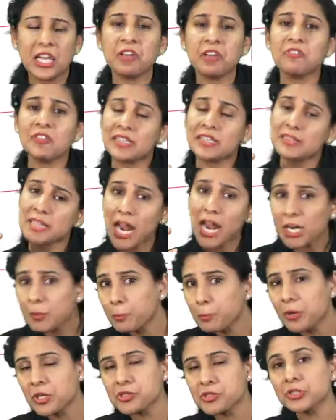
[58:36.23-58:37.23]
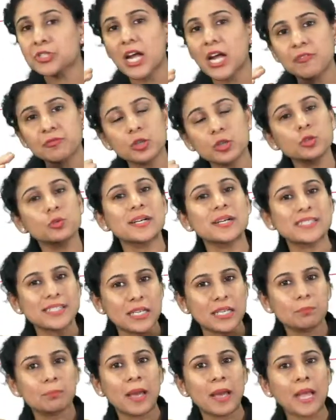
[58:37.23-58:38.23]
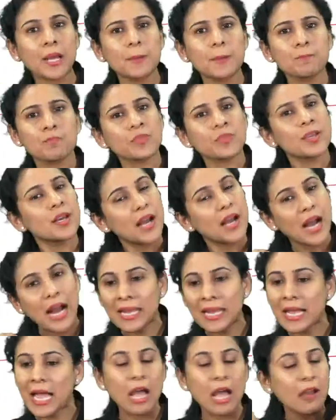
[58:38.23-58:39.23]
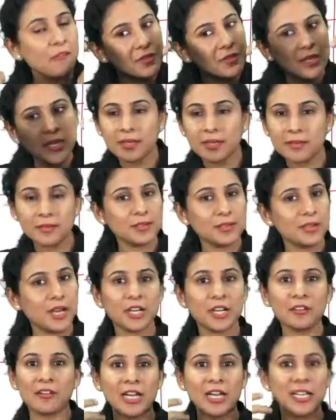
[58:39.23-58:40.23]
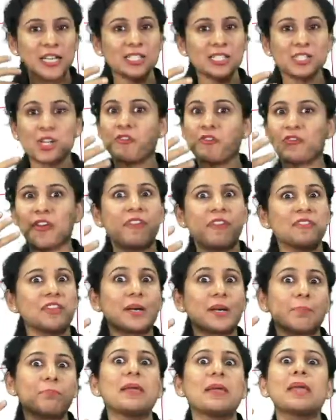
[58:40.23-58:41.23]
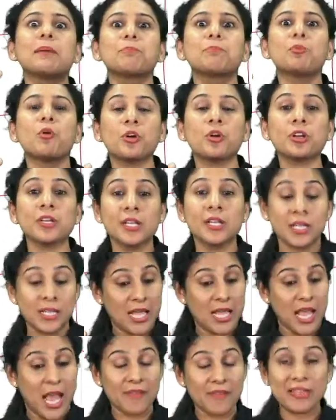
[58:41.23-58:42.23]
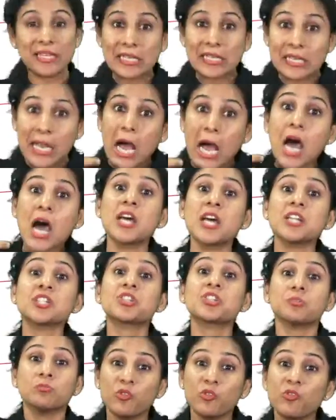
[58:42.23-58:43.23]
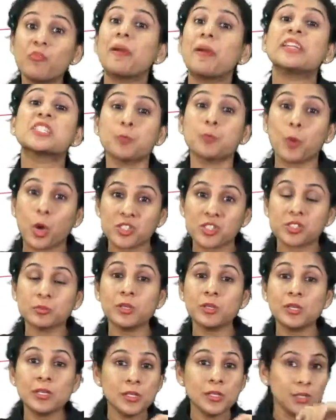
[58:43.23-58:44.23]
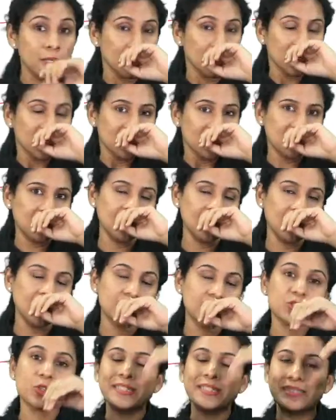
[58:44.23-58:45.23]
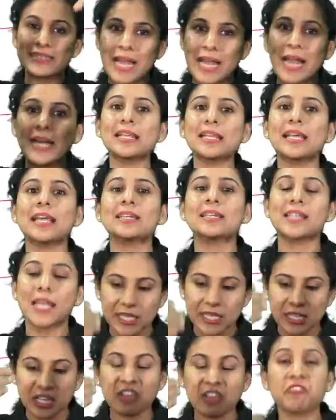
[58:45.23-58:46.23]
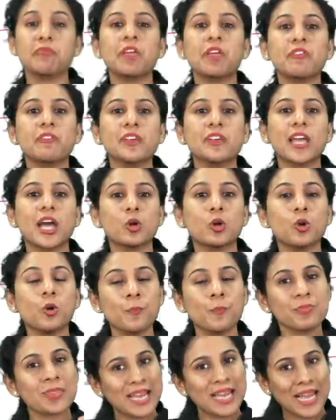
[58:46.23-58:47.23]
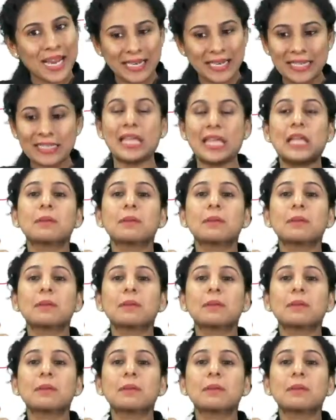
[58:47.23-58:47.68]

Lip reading: If in that patient I have to do a setback, I have the advantage of having a big bone, having large movements possible. So in that case, I can give my VRO, I can